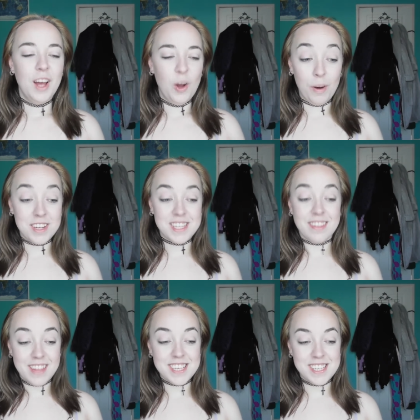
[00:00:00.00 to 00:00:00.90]
Whereas
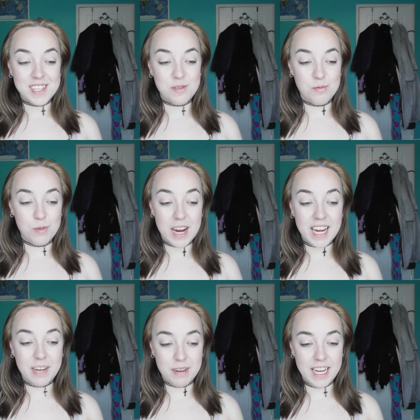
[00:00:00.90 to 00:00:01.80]
this is
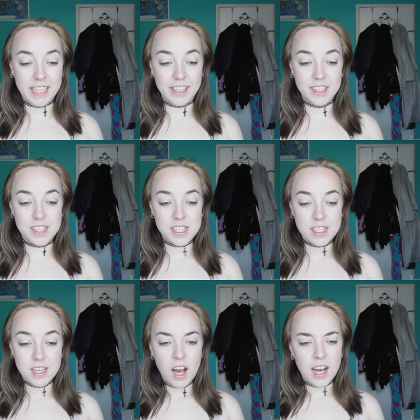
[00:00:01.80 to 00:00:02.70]
really, really good.
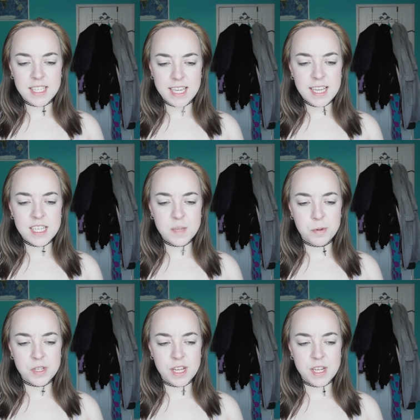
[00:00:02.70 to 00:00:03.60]
I see it says
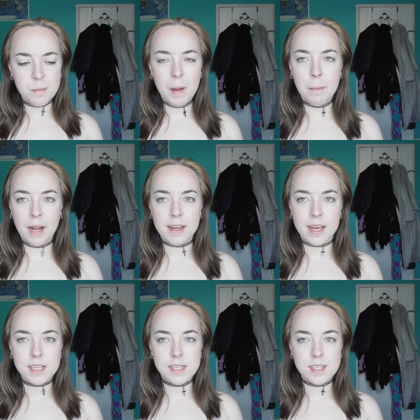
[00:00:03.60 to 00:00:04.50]
presented by
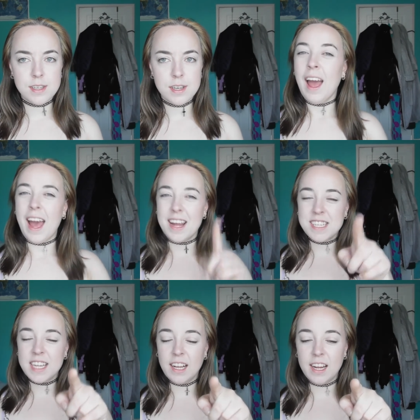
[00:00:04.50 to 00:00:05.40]
Pledis.
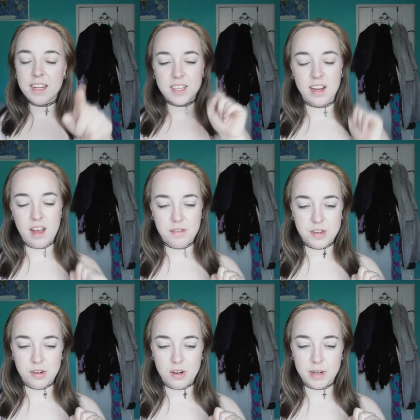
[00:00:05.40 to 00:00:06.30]
Editing Elena is going to have to
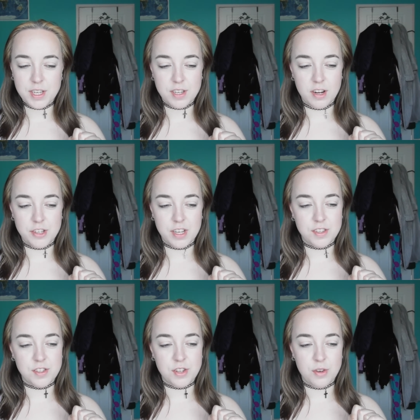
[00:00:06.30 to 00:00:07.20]
do her research
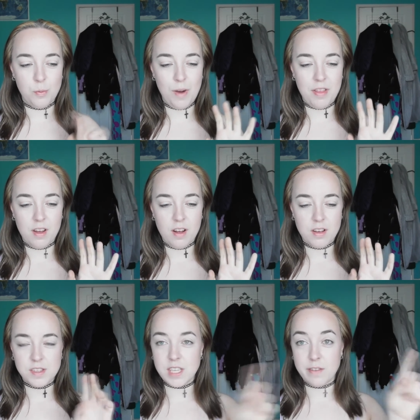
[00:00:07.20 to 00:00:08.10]
as to whether
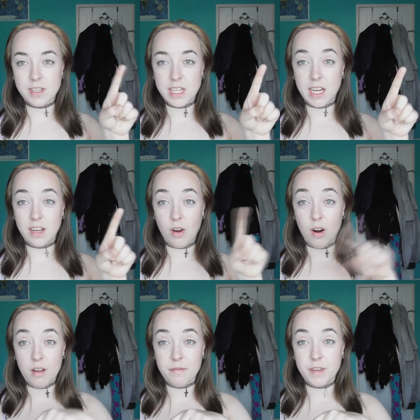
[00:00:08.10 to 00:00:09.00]
17
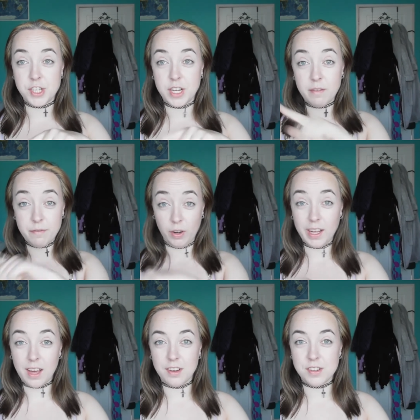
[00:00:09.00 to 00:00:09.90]
are officially
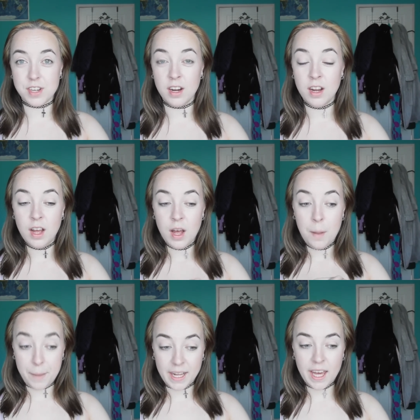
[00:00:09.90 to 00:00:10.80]
fully under
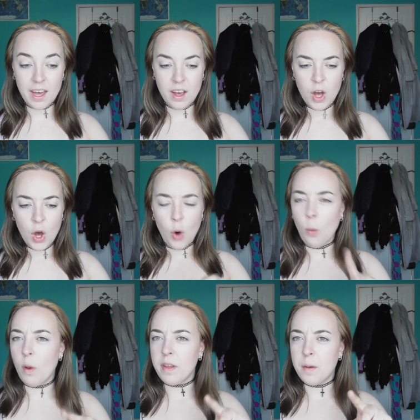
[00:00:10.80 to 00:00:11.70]
Big Hit or
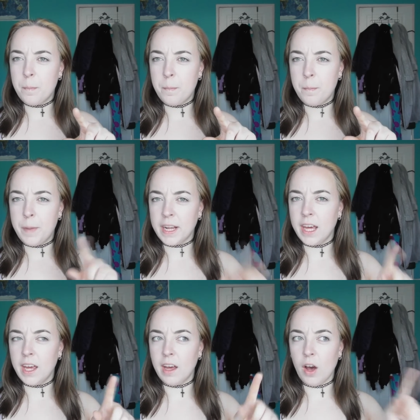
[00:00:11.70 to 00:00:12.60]
whether Big
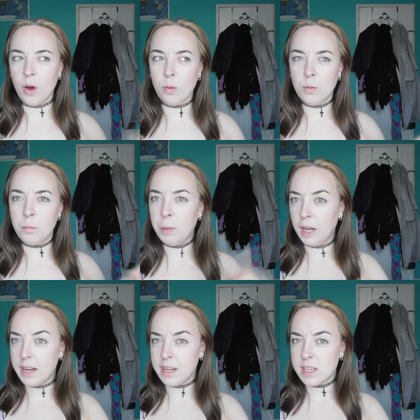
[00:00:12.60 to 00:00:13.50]
Hit own
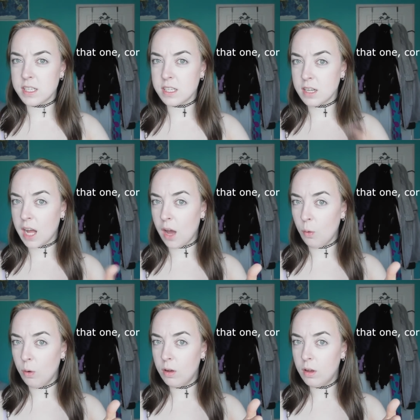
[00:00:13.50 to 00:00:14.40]
Pledis now,